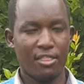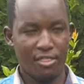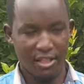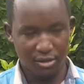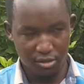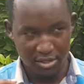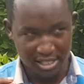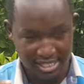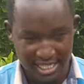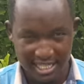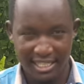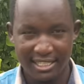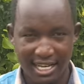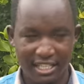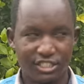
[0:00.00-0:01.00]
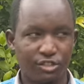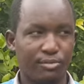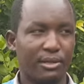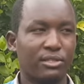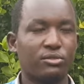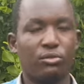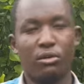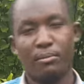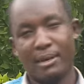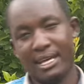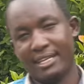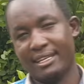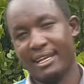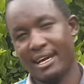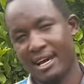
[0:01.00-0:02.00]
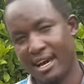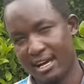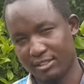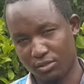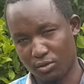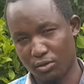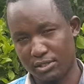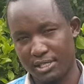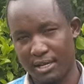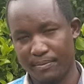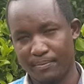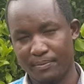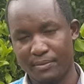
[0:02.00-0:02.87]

That was the second achievement we made as Tucusa.